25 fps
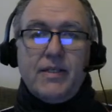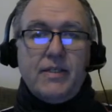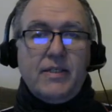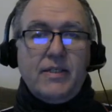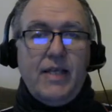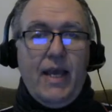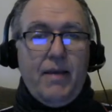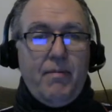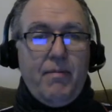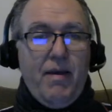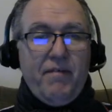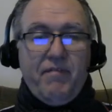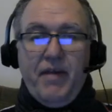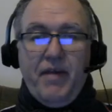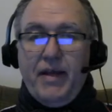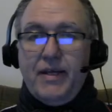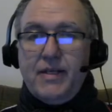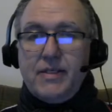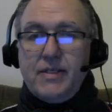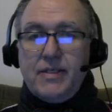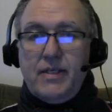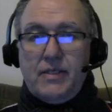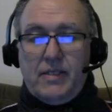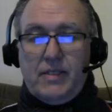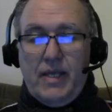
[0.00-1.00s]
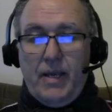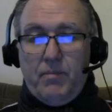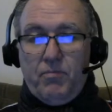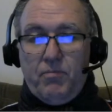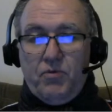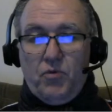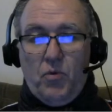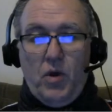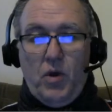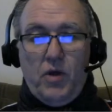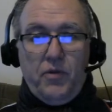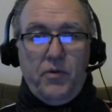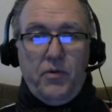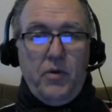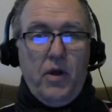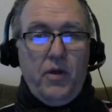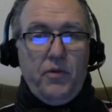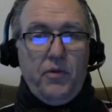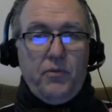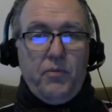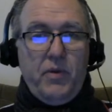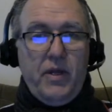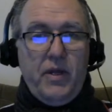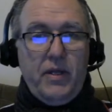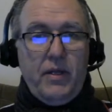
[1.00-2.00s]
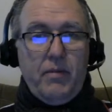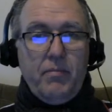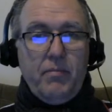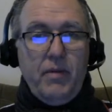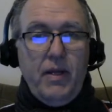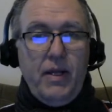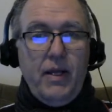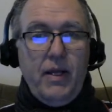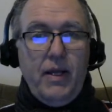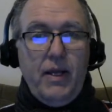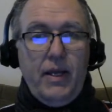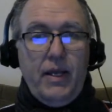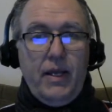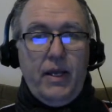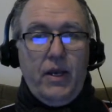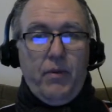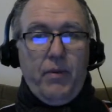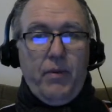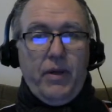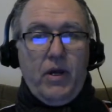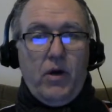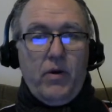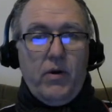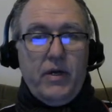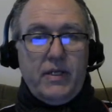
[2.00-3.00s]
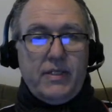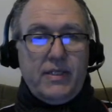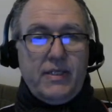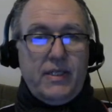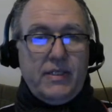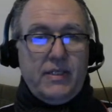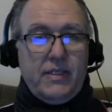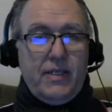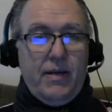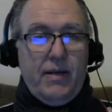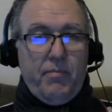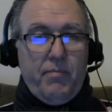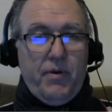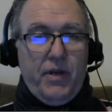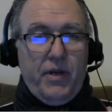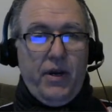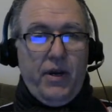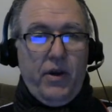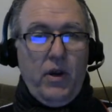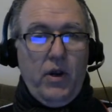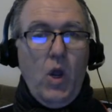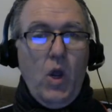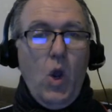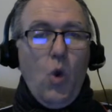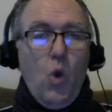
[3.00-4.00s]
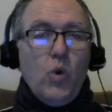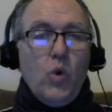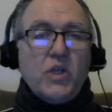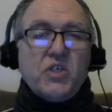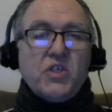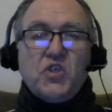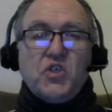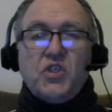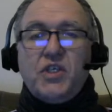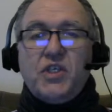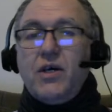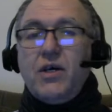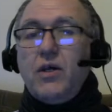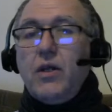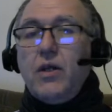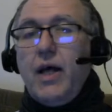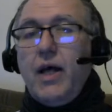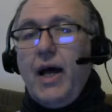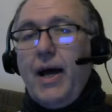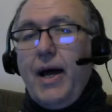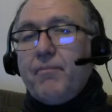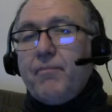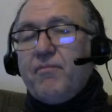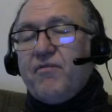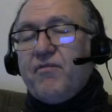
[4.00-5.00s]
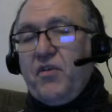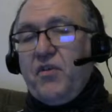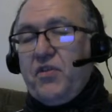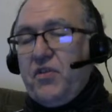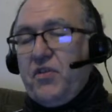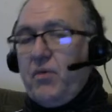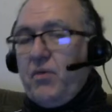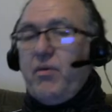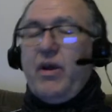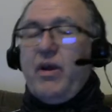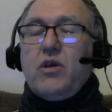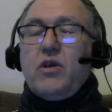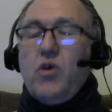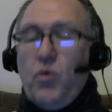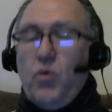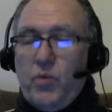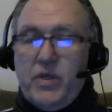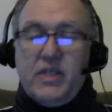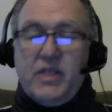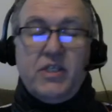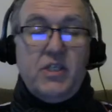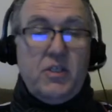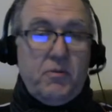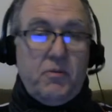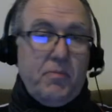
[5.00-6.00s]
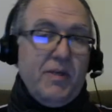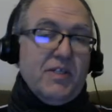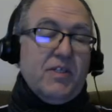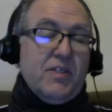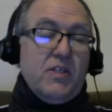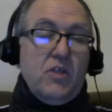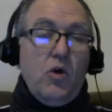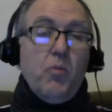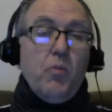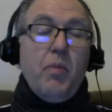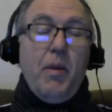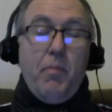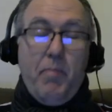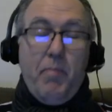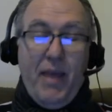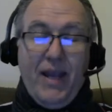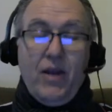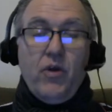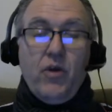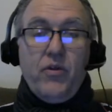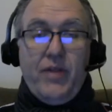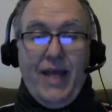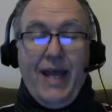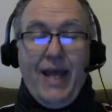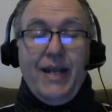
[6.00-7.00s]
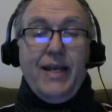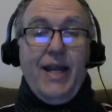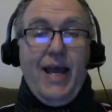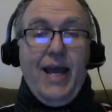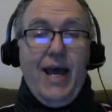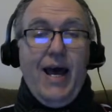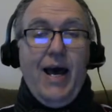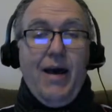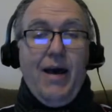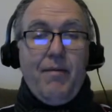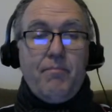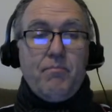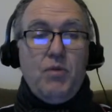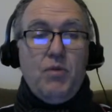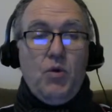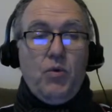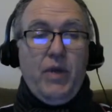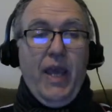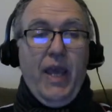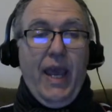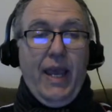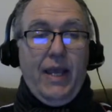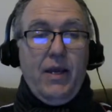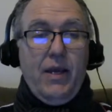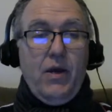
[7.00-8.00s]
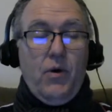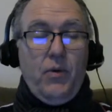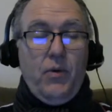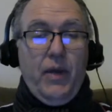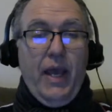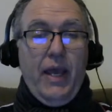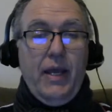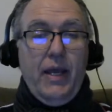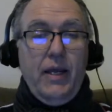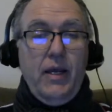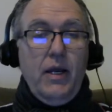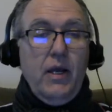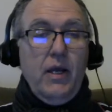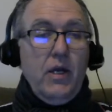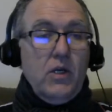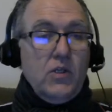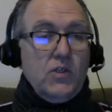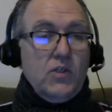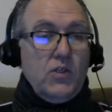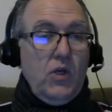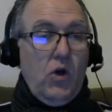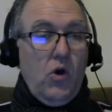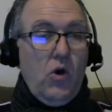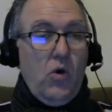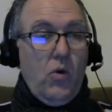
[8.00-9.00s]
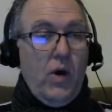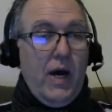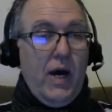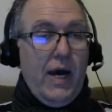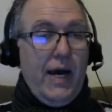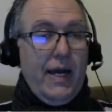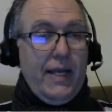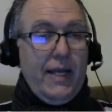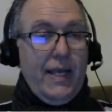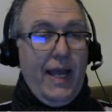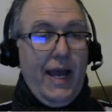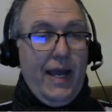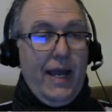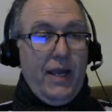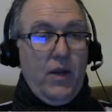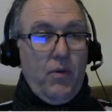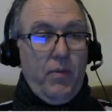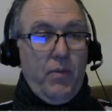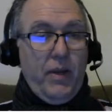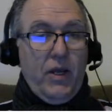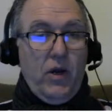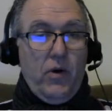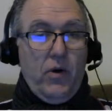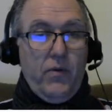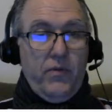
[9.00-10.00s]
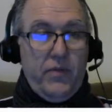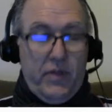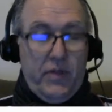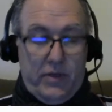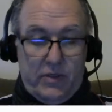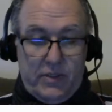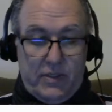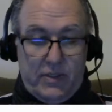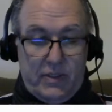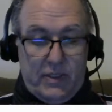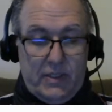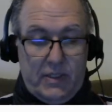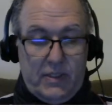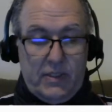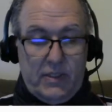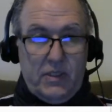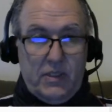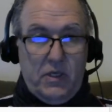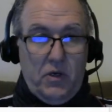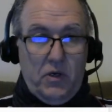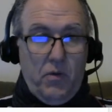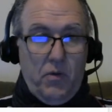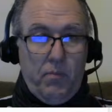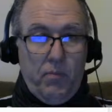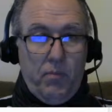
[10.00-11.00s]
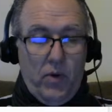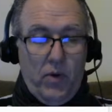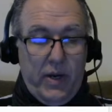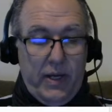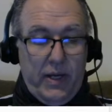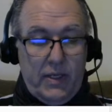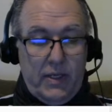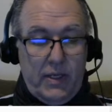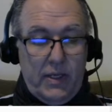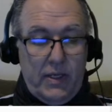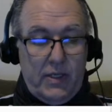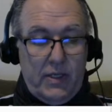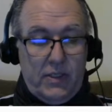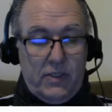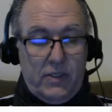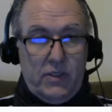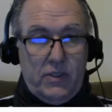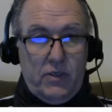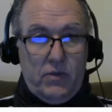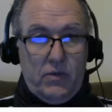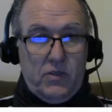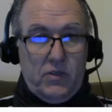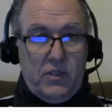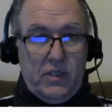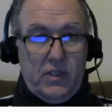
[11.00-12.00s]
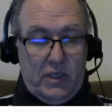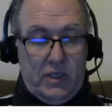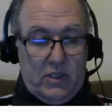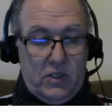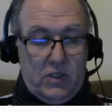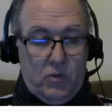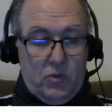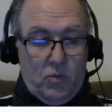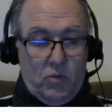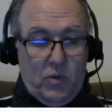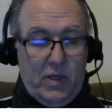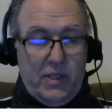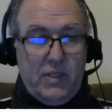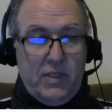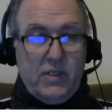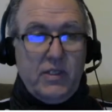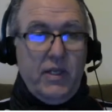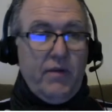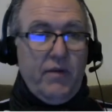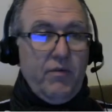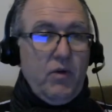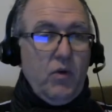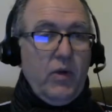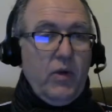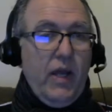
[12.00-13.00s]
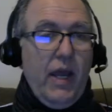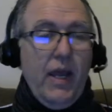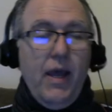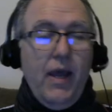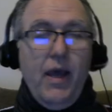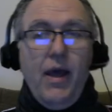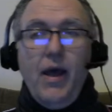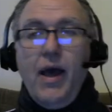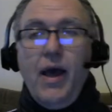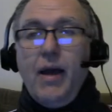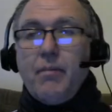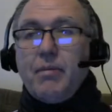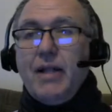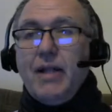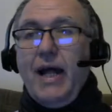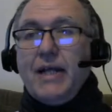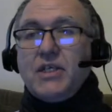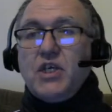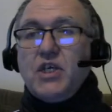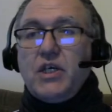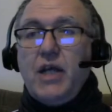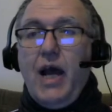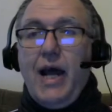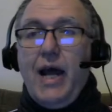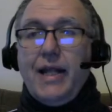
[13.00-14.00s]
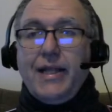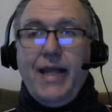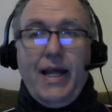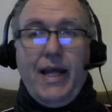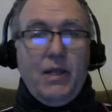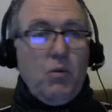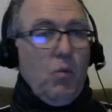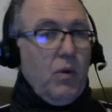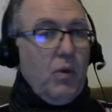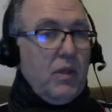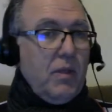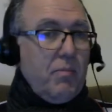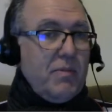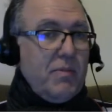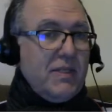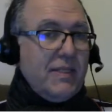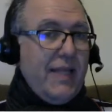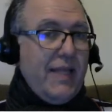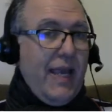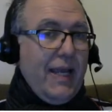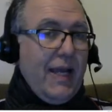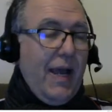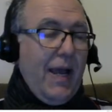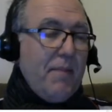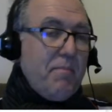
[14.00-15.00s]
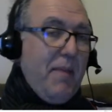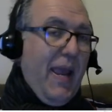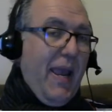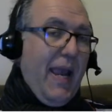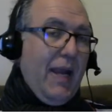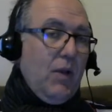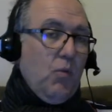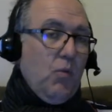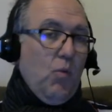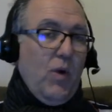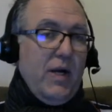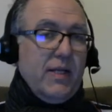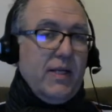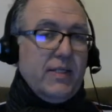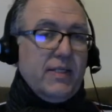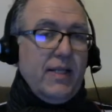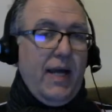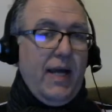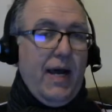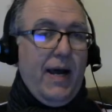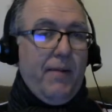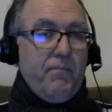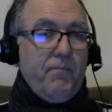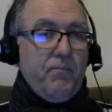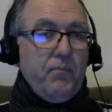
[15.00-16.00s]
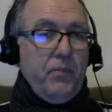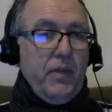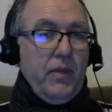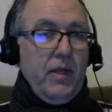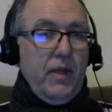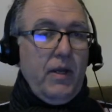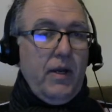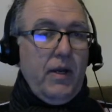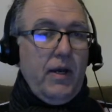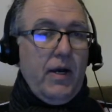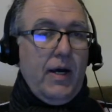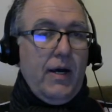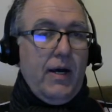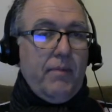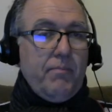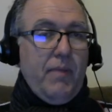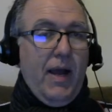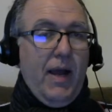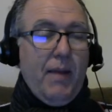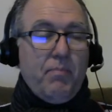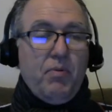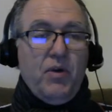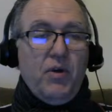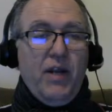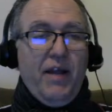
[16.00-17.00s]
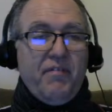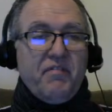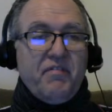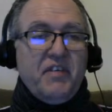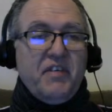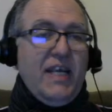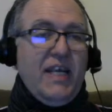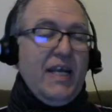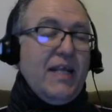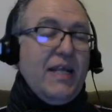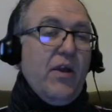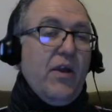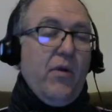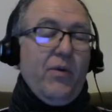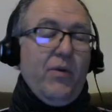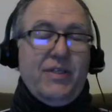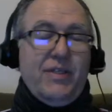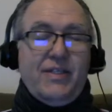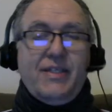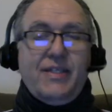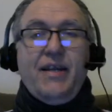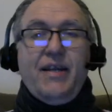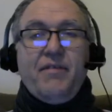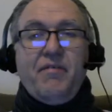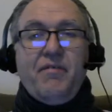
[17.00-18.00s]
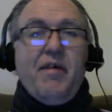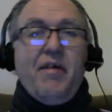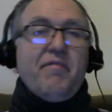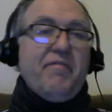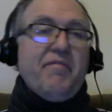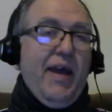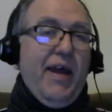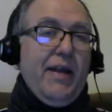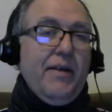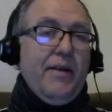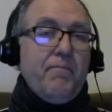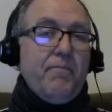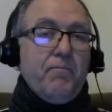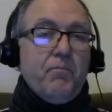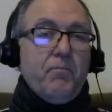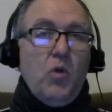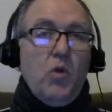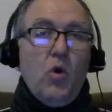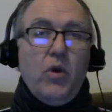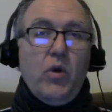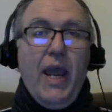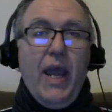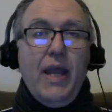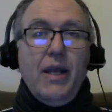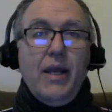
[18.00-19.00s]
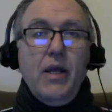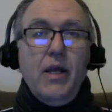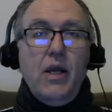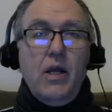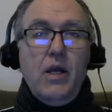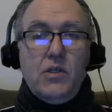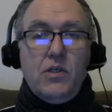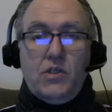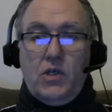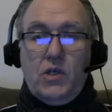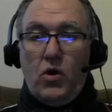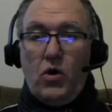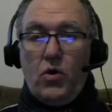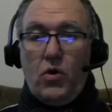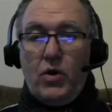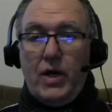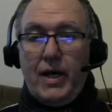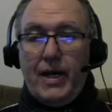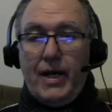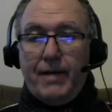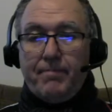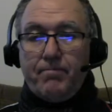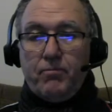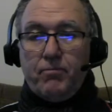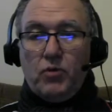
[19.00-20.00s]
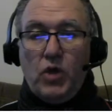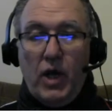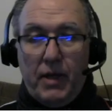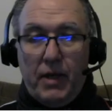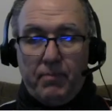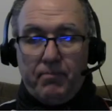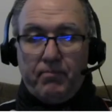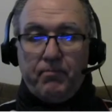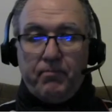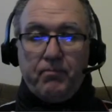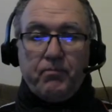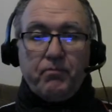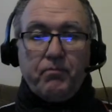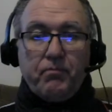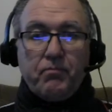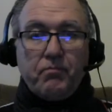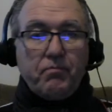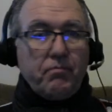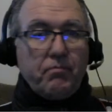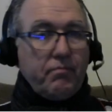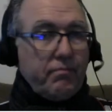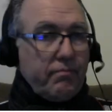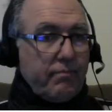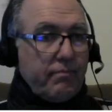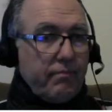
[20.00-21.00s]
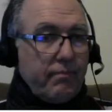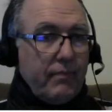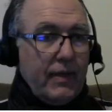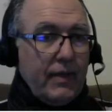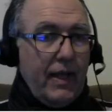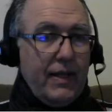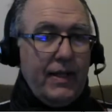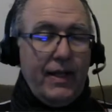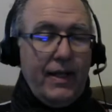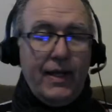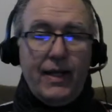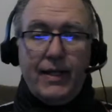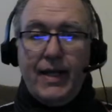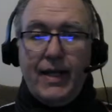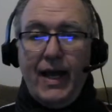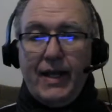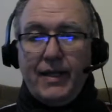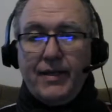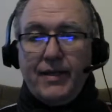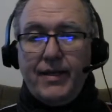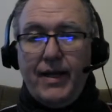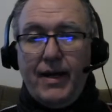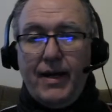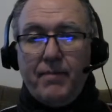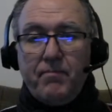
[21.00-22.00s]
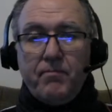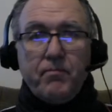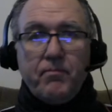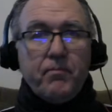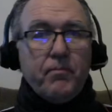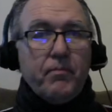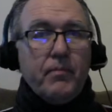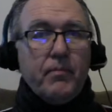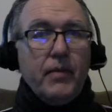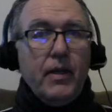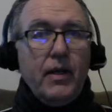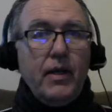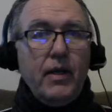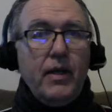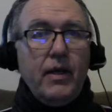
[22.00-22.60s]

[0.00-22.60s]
it is the same. Fn is the same through all three of them. Here we go. It's this number here, which still, for theoretical reasons, must still be bigger than mu k. Okay, so yeah, here we go. It's 0.0617. Okay, I'm glad you caught that. Well, the mistake I made was I put ft there instead of Fn. Okay, so good. That